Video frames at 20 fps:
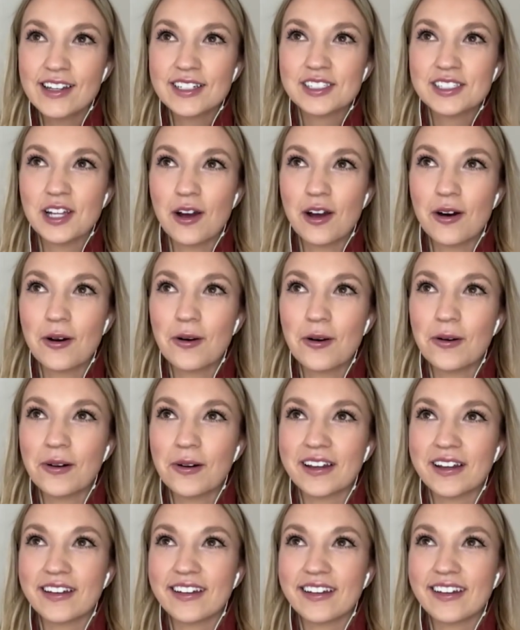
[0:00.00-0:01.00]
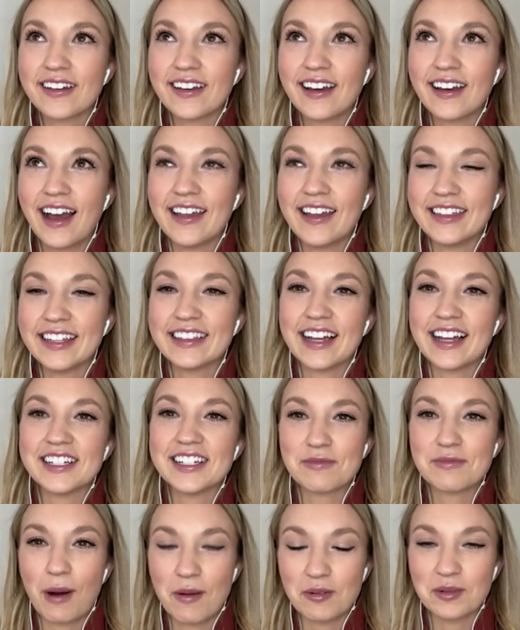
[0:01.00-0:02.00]
So I think
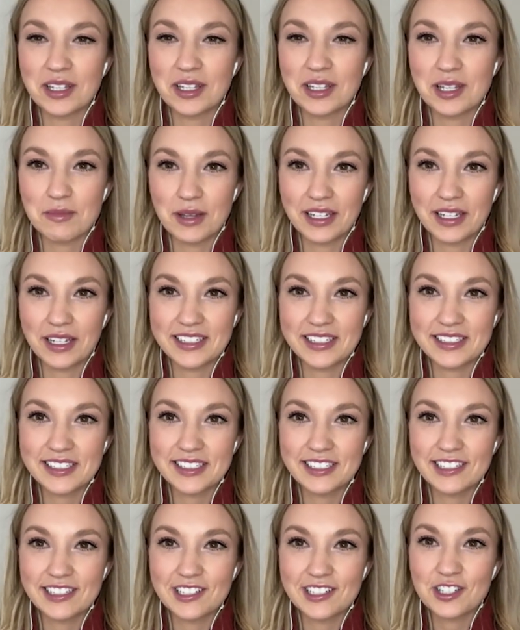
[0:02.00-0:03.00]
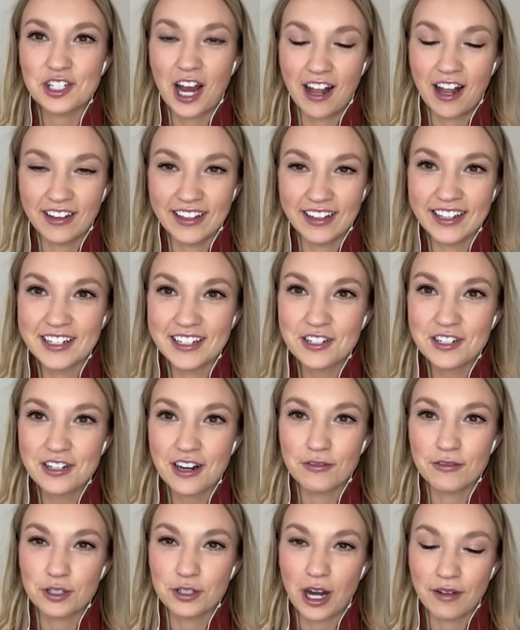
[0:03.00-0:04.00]
that's probably the biggest challenge
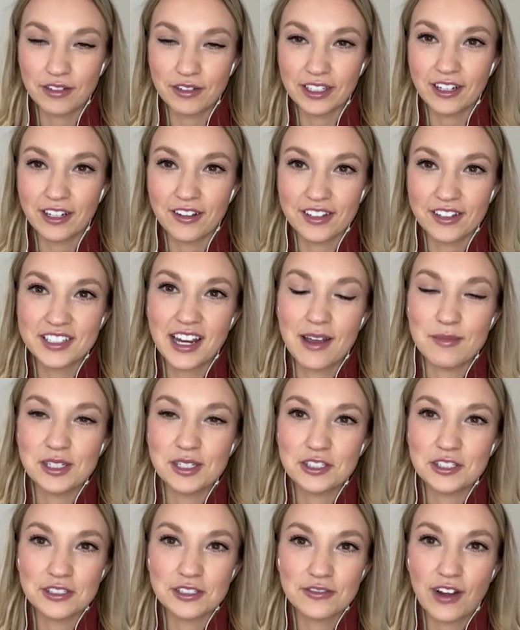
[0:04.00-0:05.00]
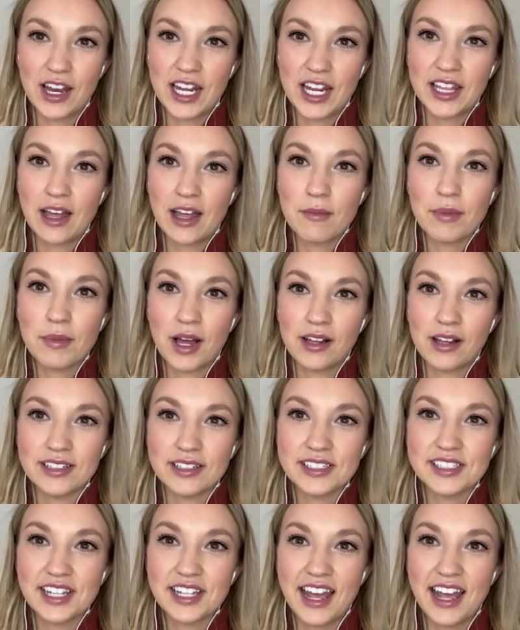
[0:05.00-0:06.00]
of traveling all the time is just finding that
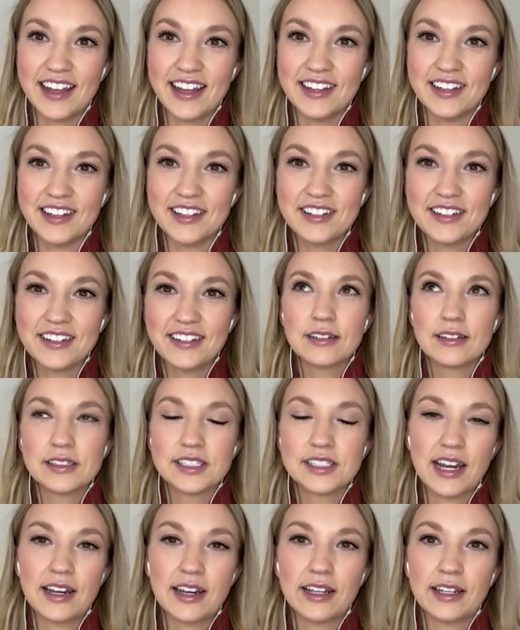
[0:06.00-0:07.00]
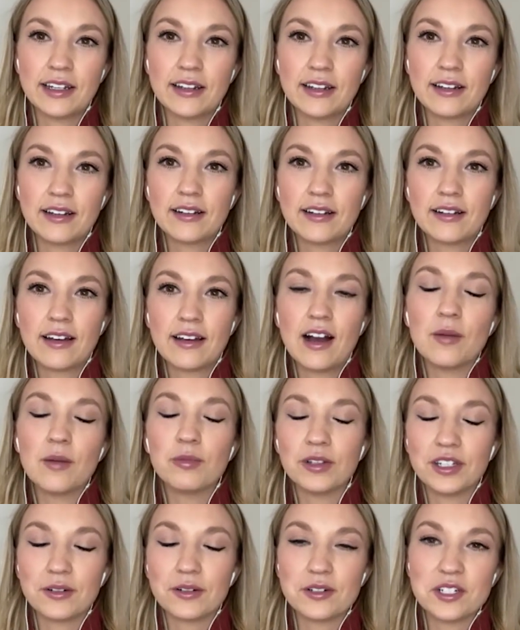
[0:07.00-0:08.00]
balance and staying up
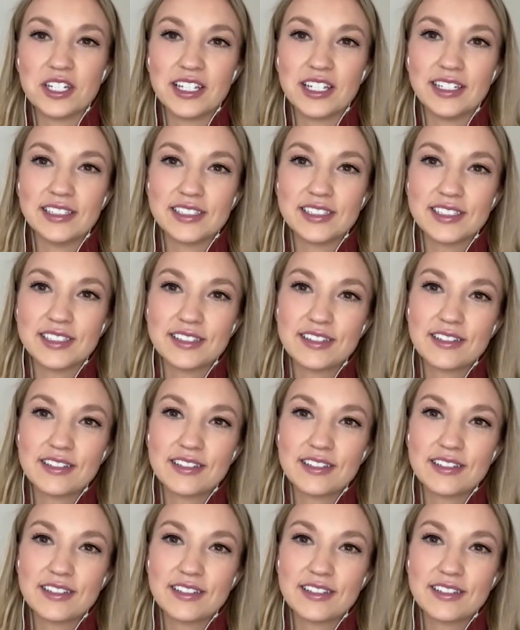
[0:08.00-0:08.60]
with your routines.